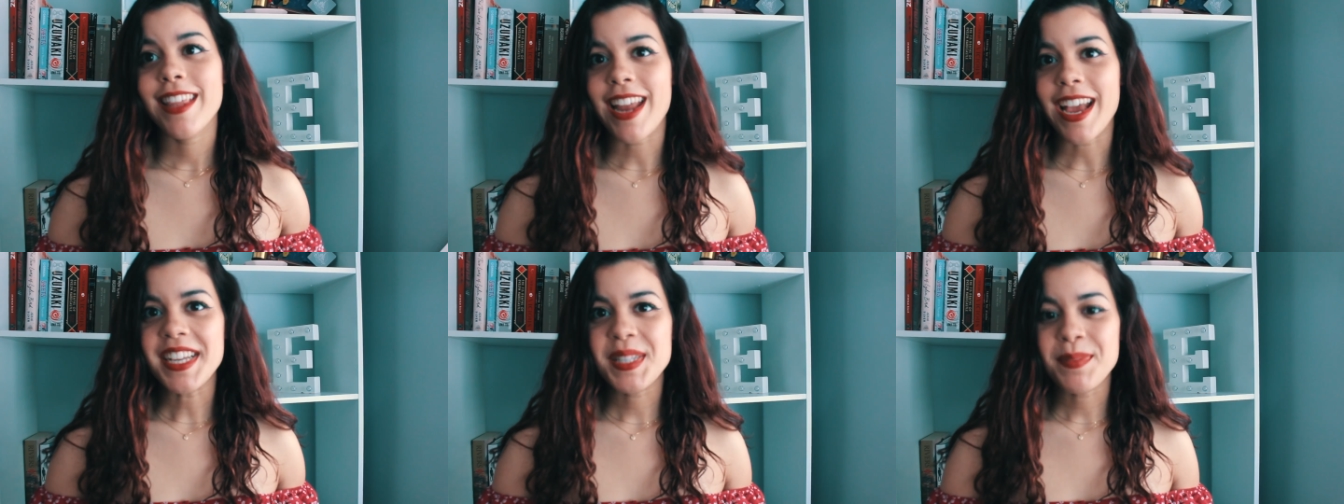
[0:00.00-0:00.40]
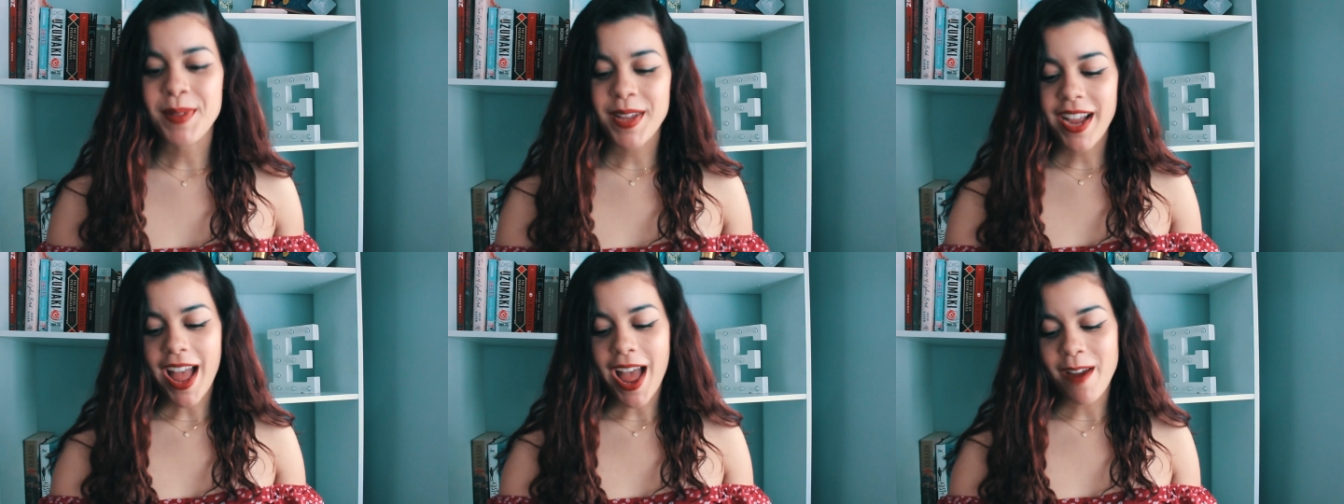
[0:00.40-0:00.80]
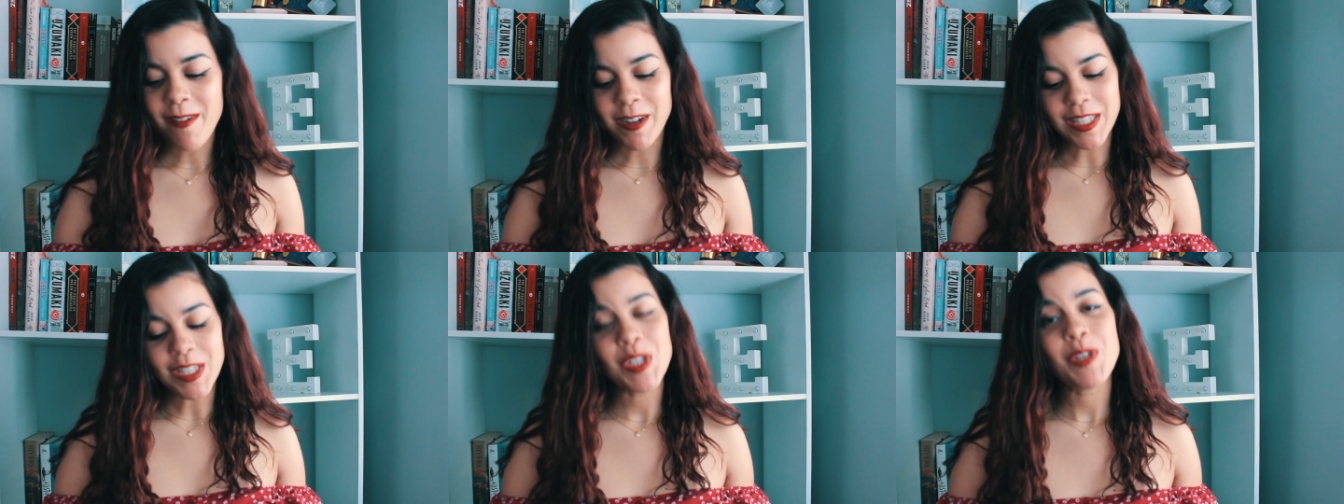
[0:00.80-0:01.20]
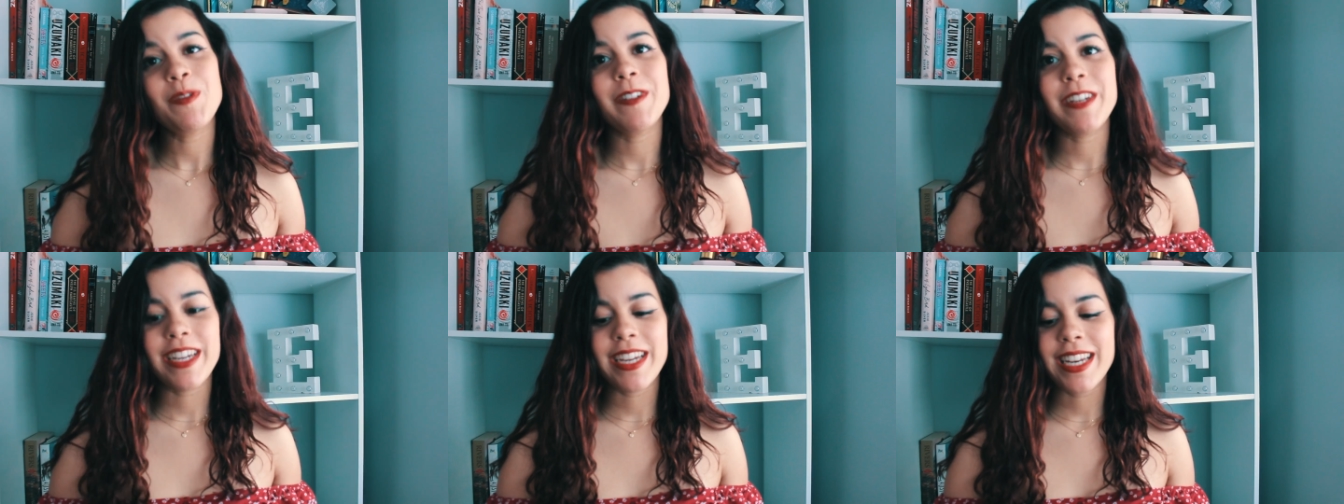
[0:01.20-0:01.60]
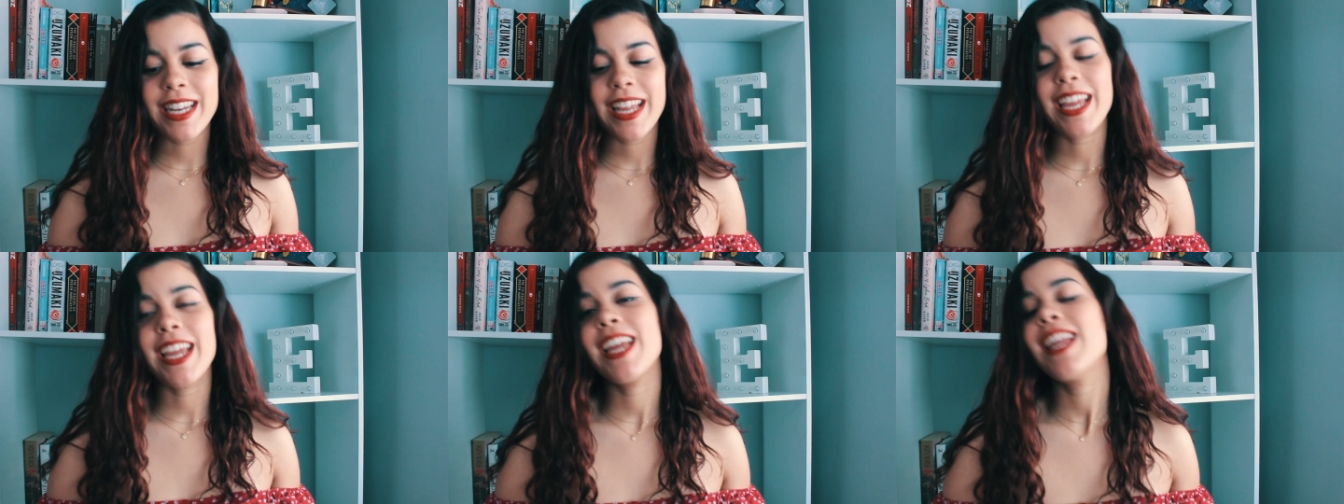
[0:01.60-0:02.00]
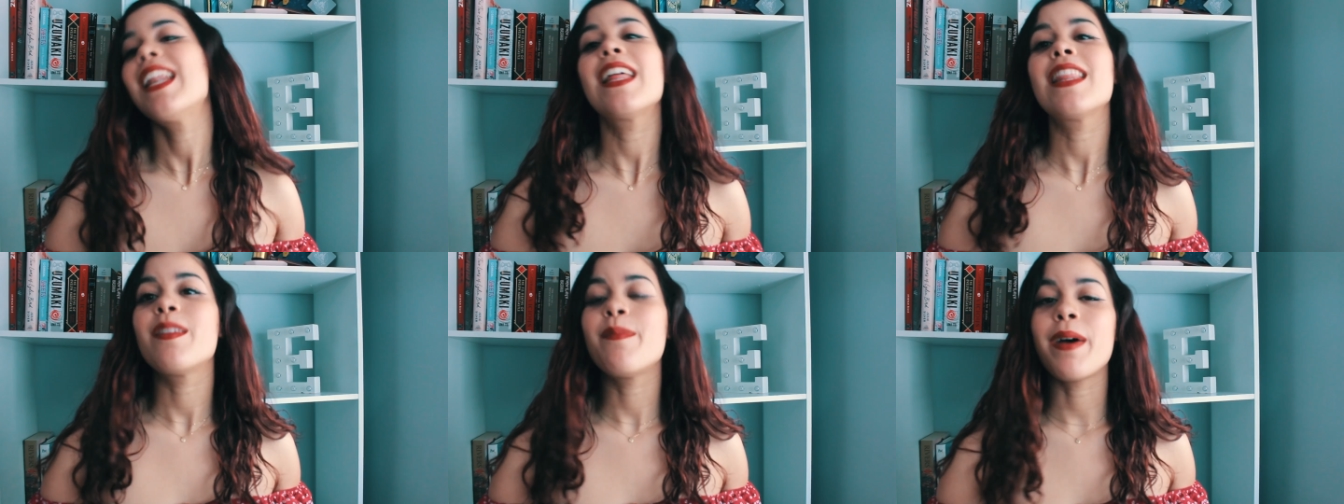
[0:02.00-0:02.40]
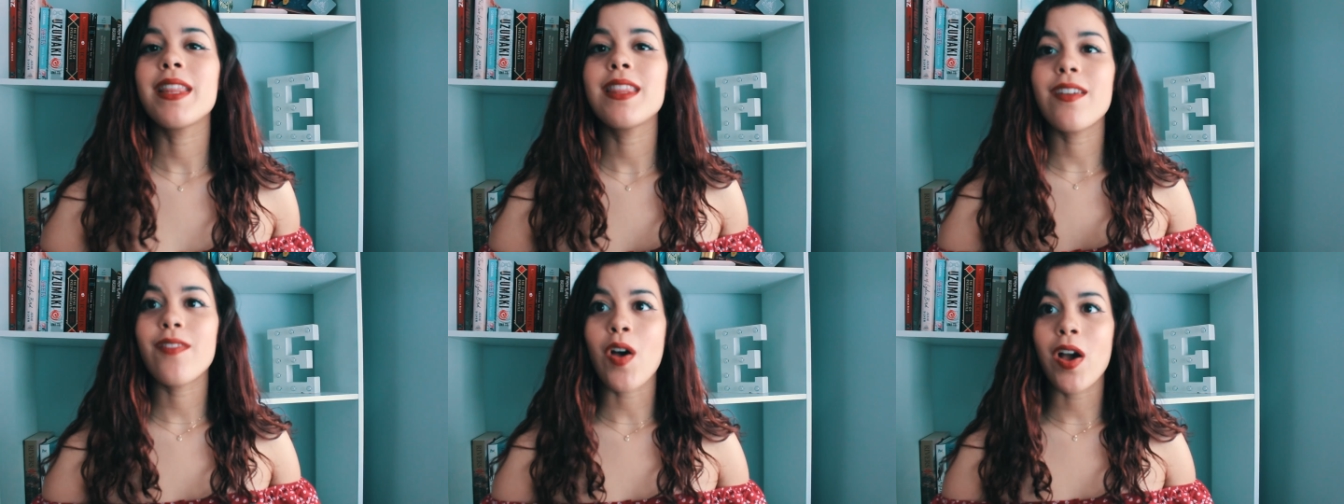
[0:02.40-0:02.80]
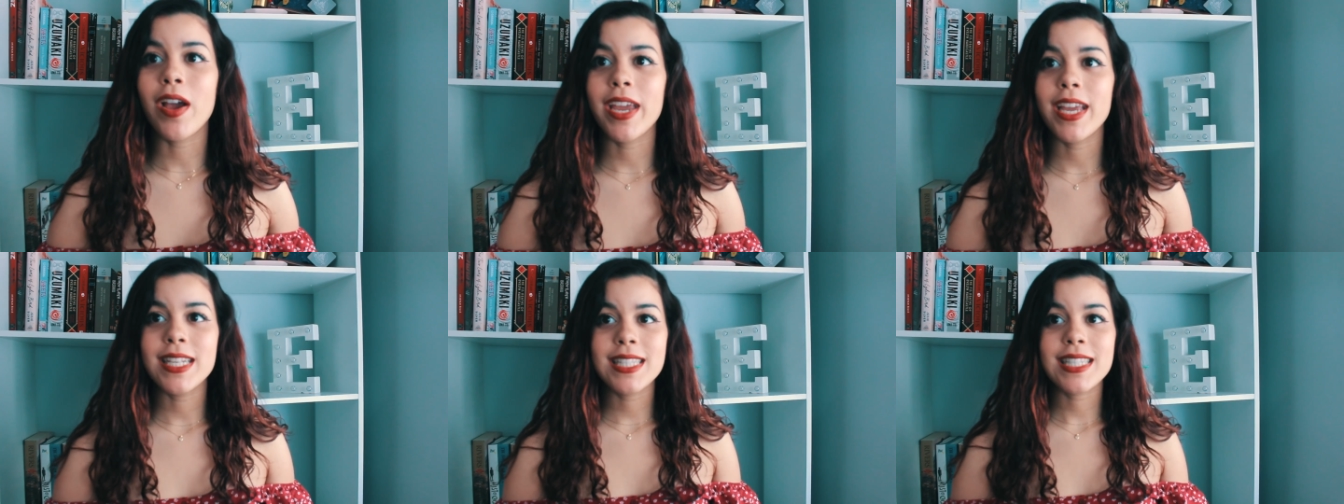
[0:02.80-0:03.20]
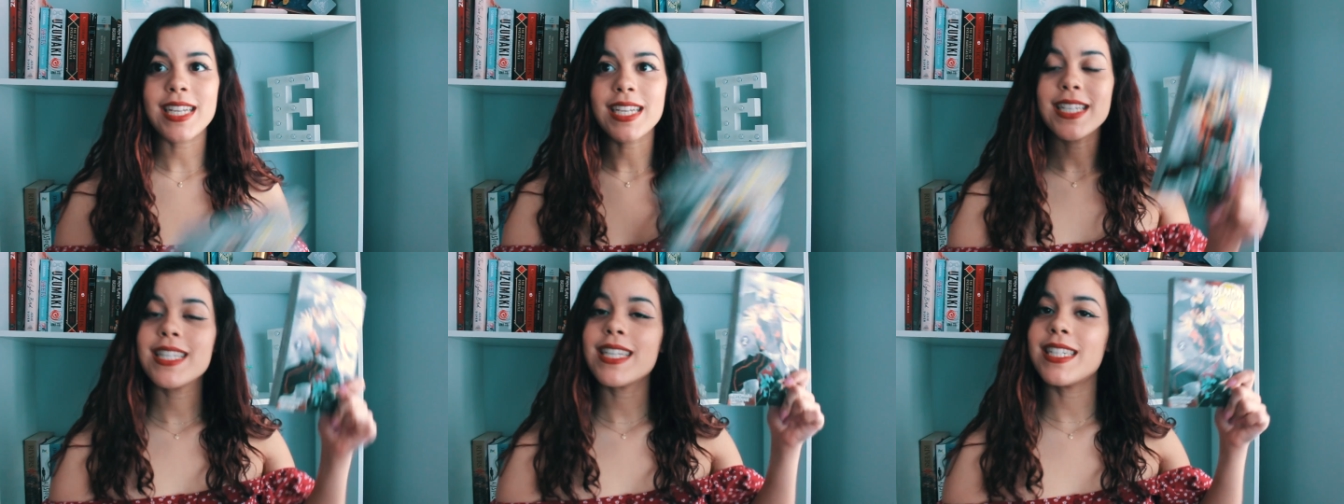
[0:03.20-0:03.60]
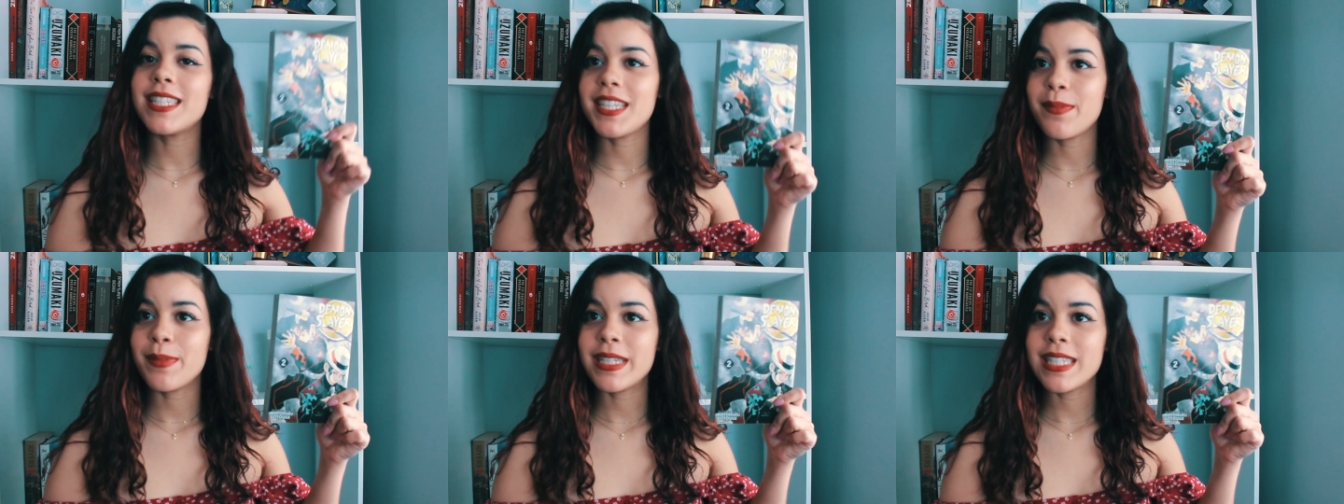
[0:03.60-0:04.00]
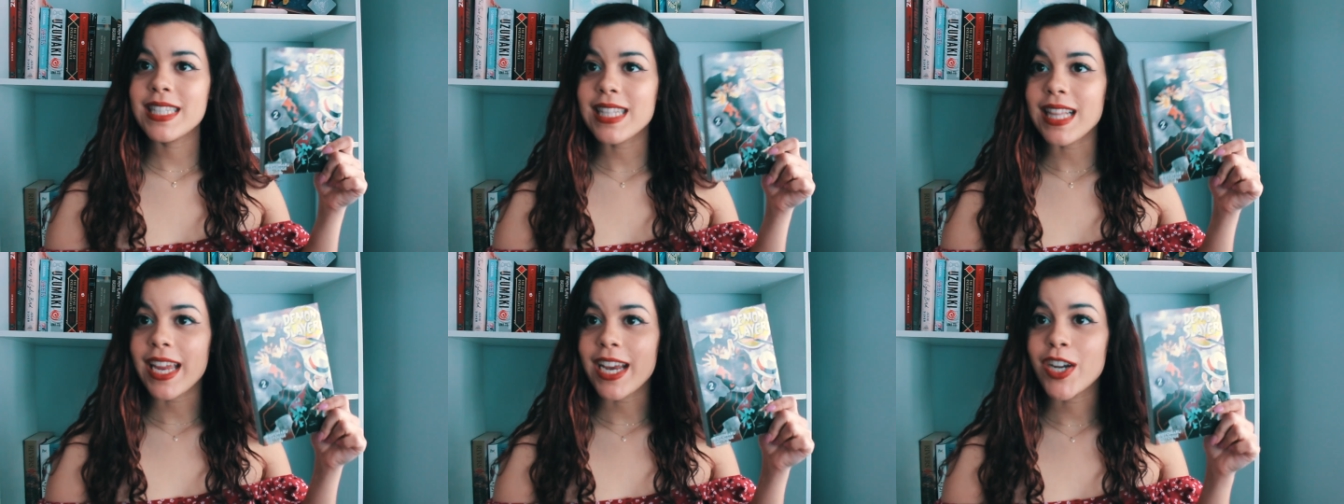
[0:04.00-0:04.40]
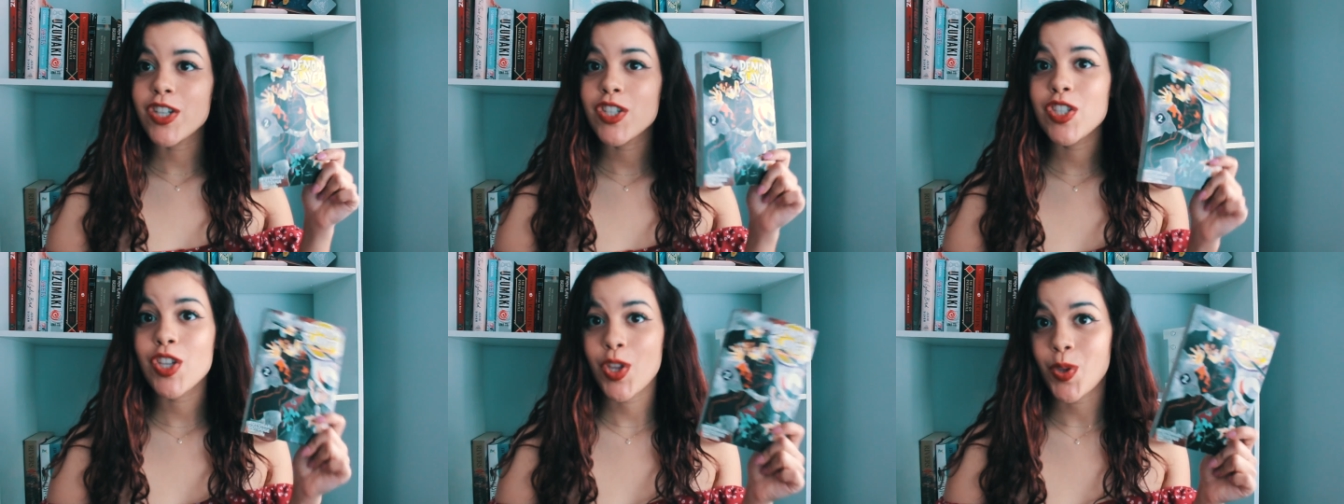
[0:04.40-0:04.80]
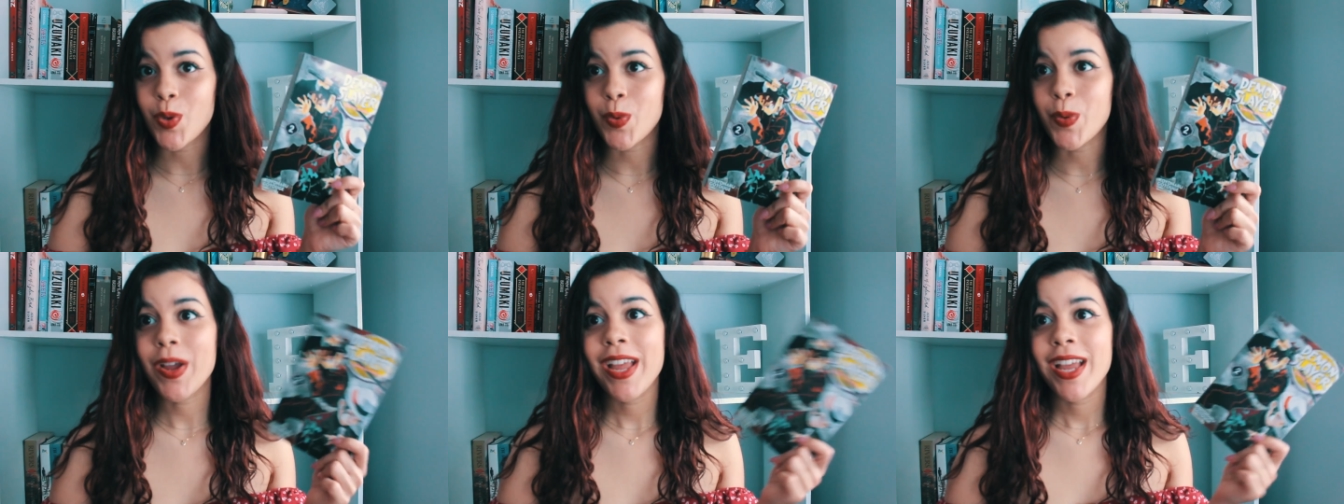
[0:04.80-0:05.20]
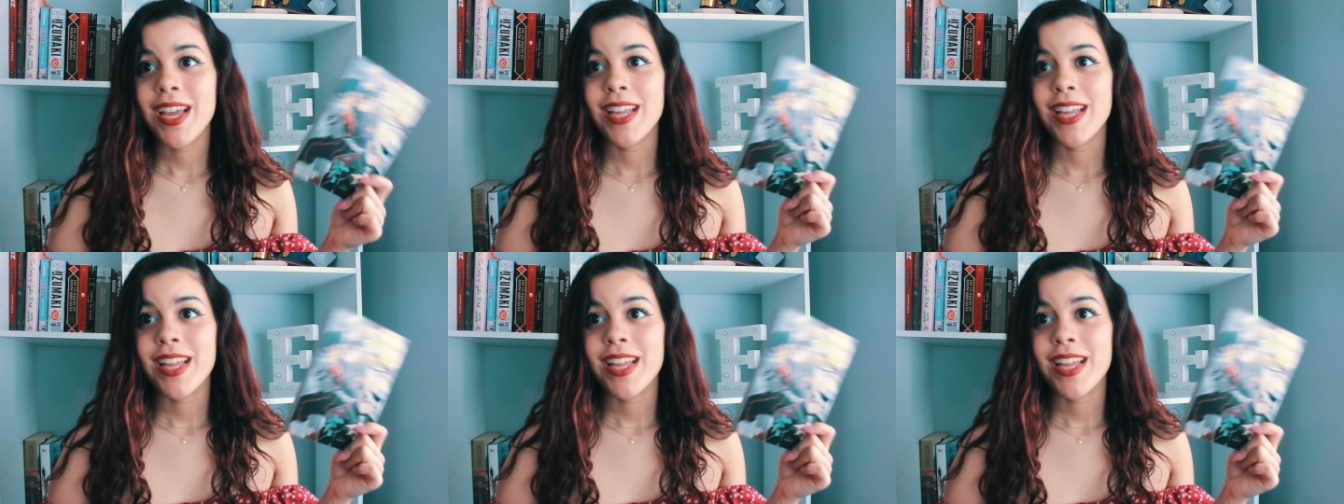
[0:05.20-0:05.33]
The next book I want to read in the month of August is Demon Slayer 2.